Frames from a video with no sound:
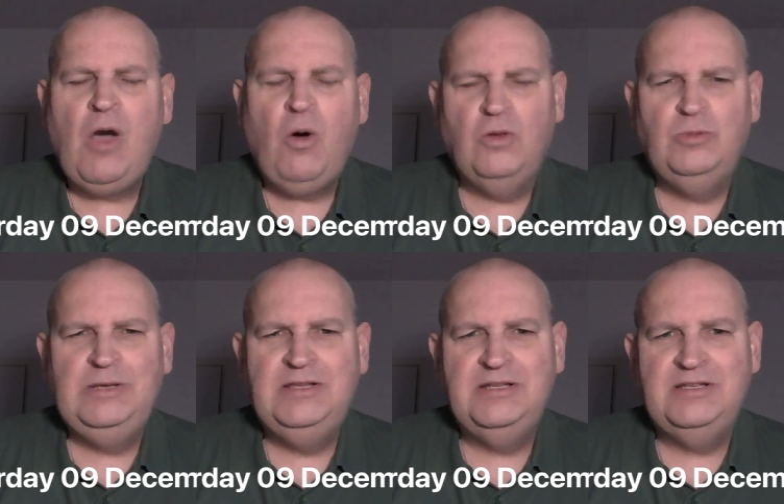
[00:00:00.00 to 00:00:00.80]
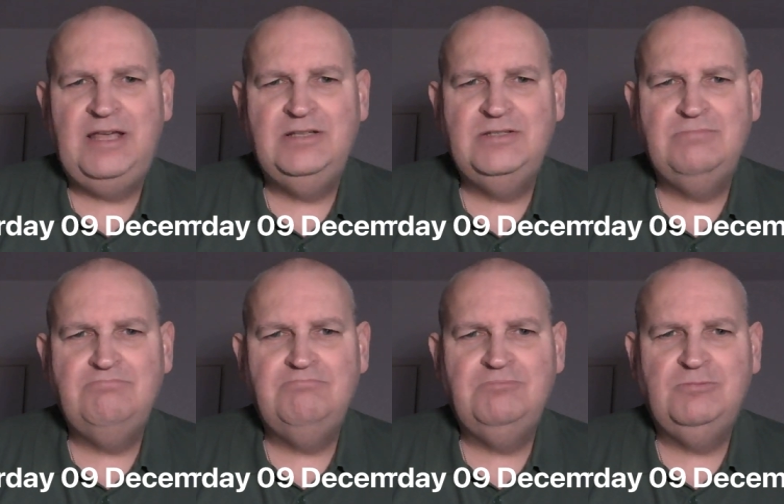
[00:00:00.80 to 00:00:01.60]
or the week that ends.
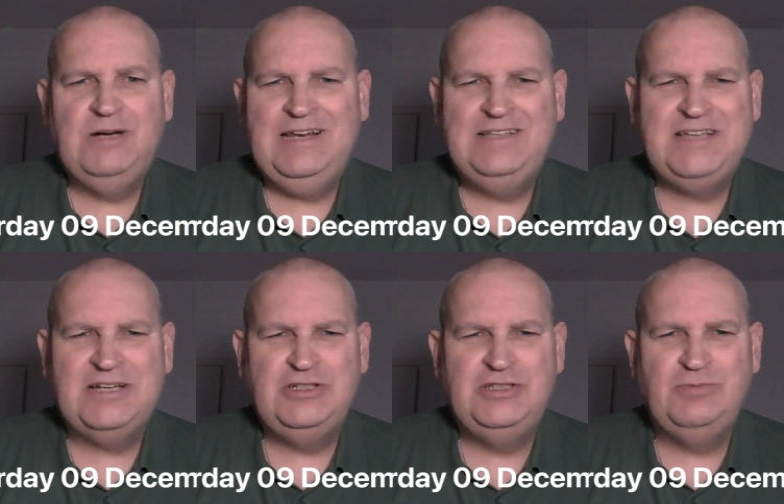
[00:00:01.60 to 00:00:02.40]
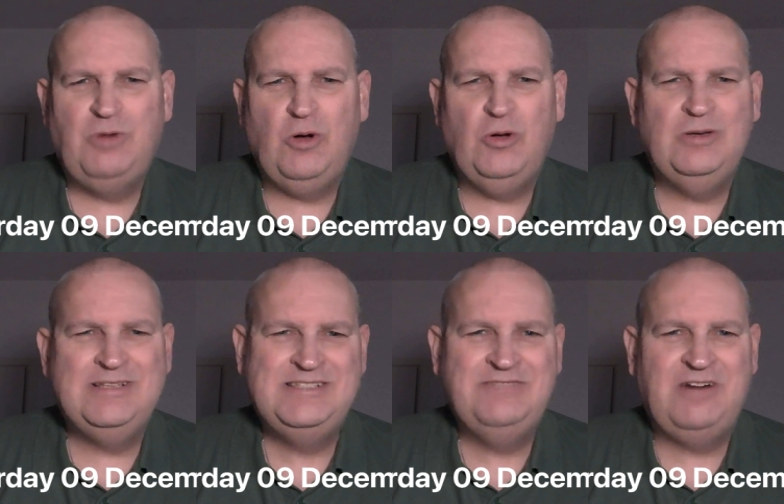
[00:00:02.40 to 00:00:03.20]
Well, it's actually tomorrow.
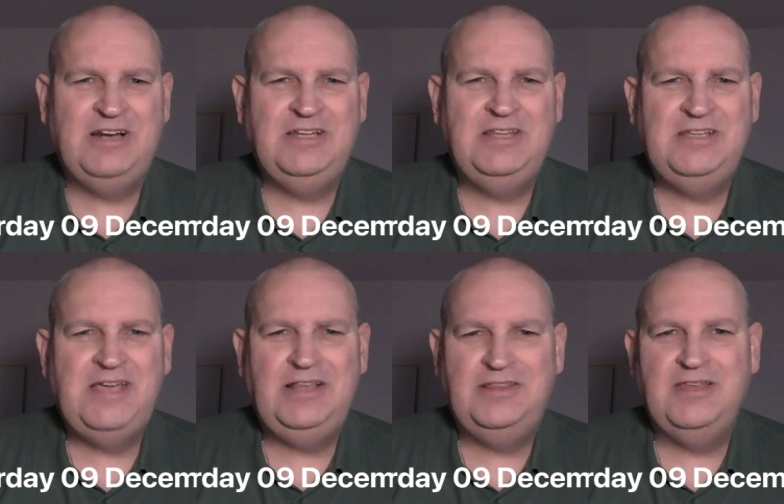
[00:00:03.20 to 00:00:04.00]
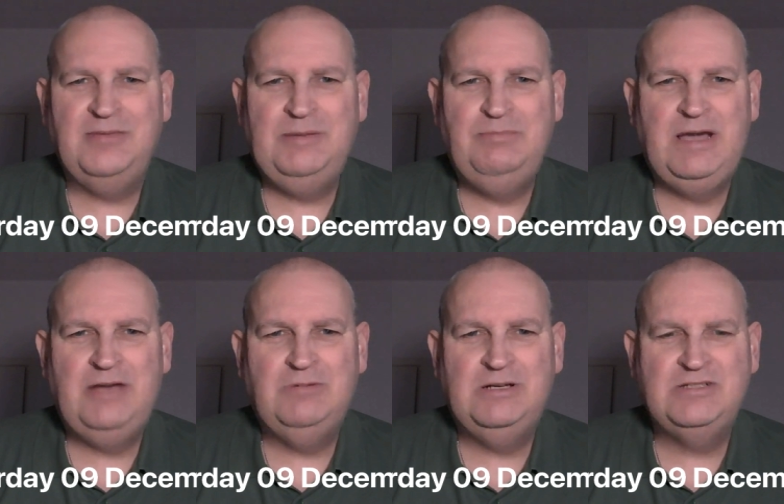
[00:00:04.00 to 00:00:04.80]
It's Friday the 8th. I'm in
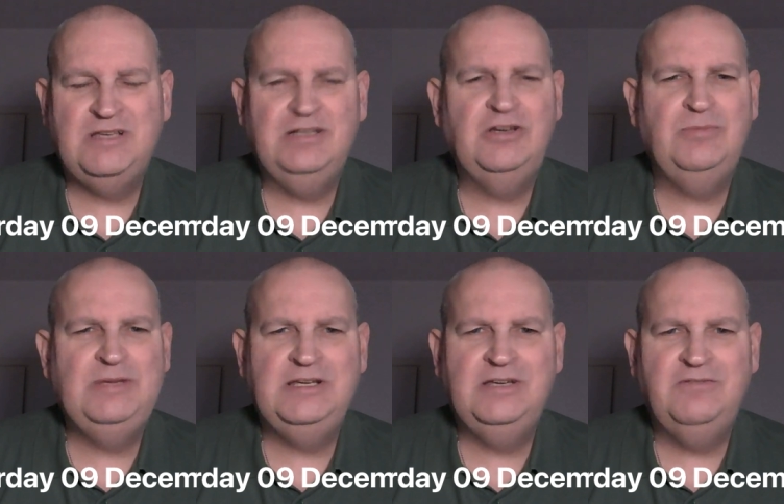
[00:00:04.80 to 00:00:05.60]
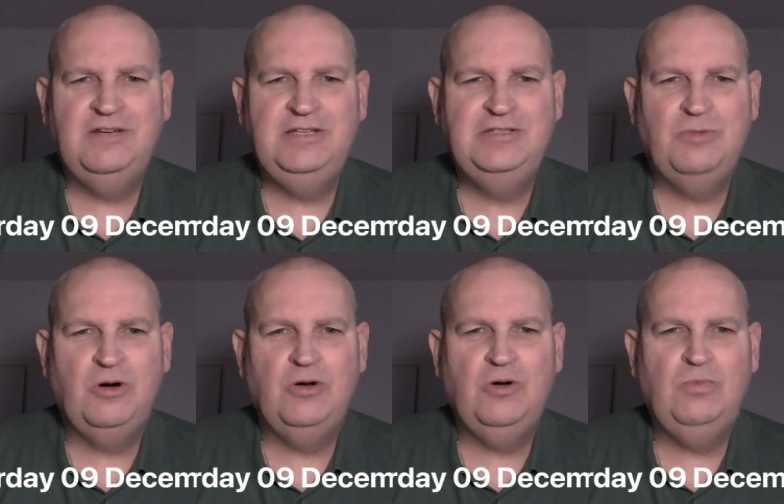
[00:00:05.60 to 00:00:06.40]
bed, so I'm going to be in Caerphilly
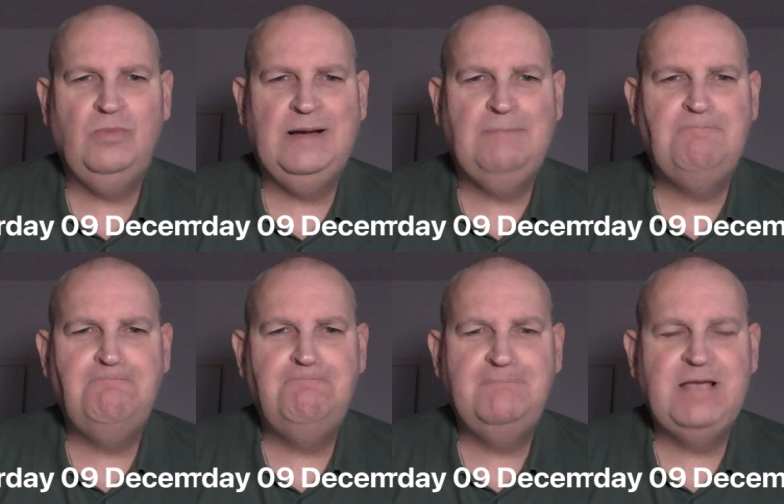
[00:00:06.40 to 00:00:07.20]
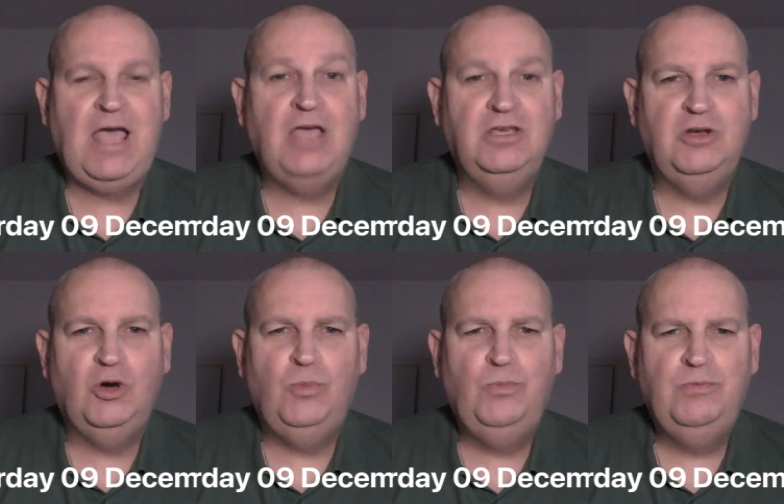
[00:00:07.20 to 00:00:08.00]
tomorrow, but you
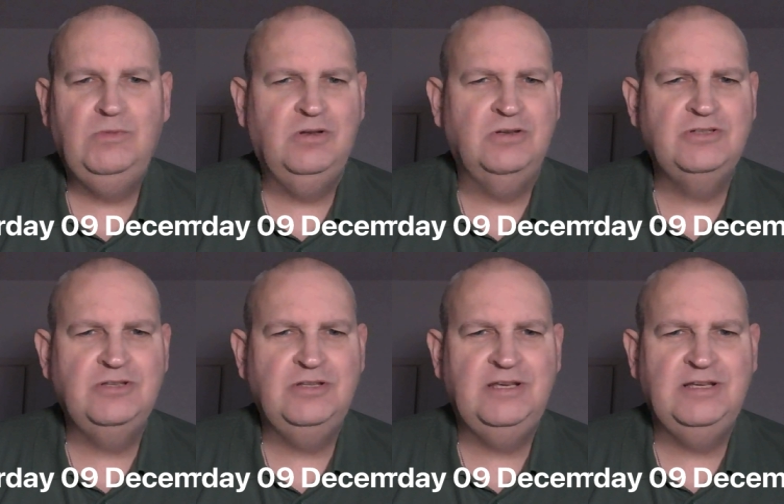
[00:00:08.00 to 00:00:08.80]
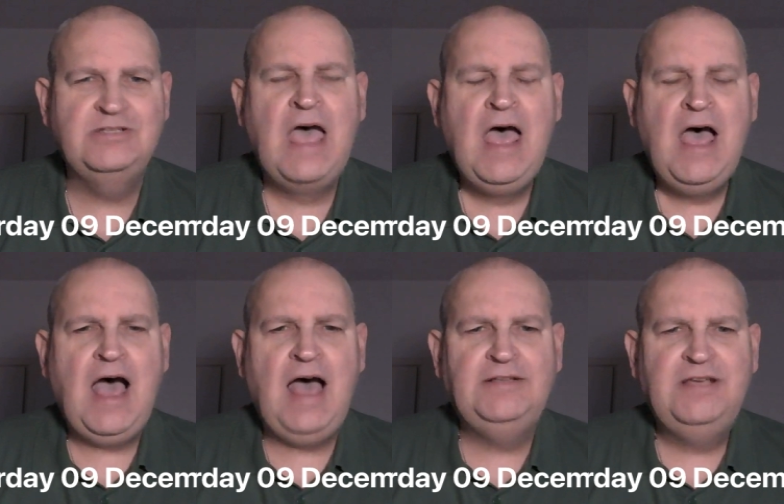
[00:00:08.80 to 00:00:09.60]
know, lots of things.
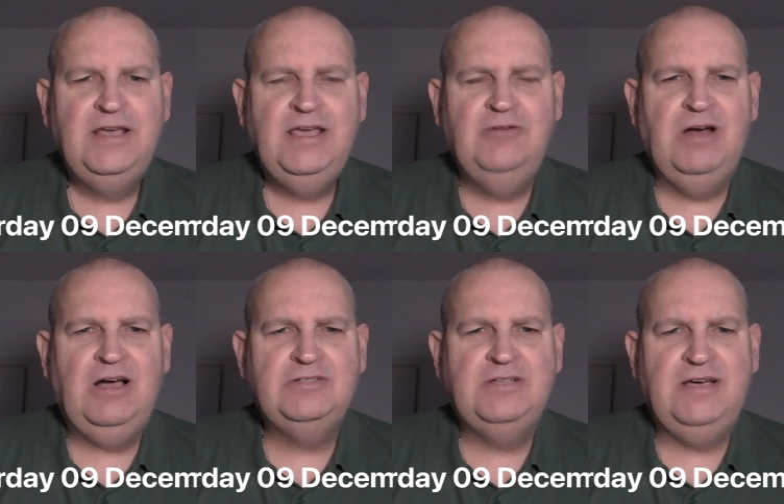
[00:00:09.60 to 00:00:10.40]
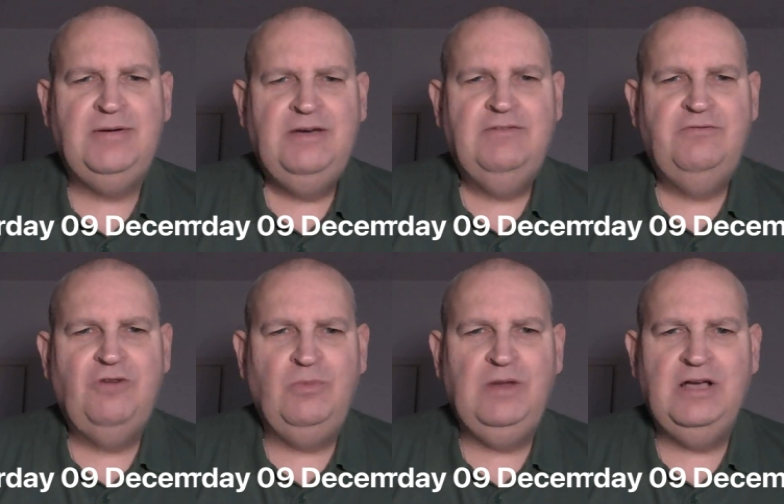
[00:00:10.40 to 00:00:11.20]
And errata
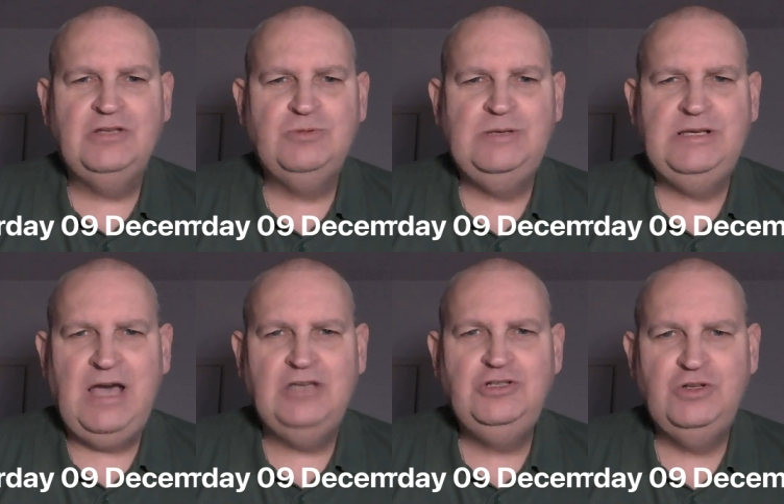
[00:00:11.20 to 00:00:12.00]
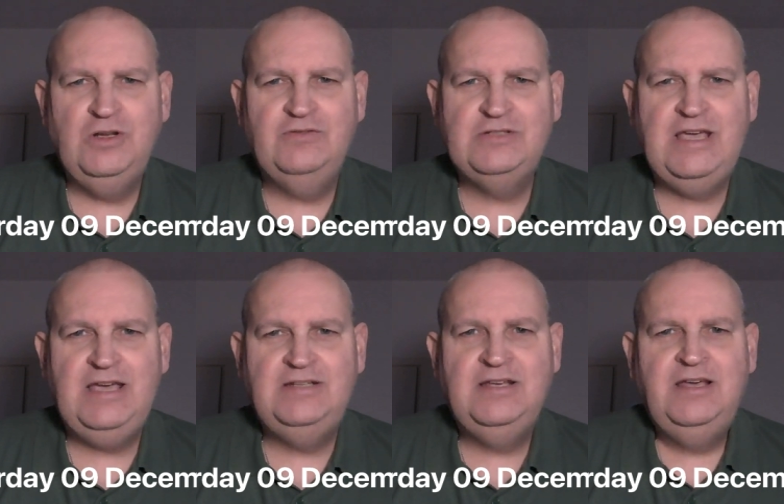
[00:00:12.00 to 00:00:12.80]
from last week. I should have
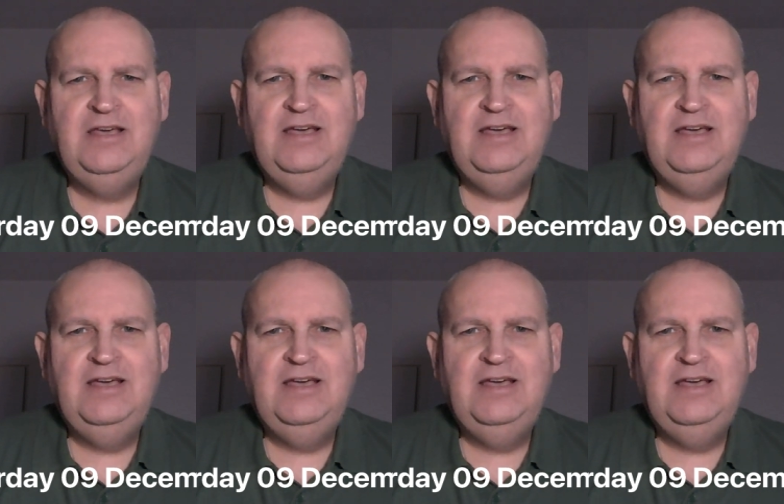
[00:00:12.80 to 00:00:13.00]
said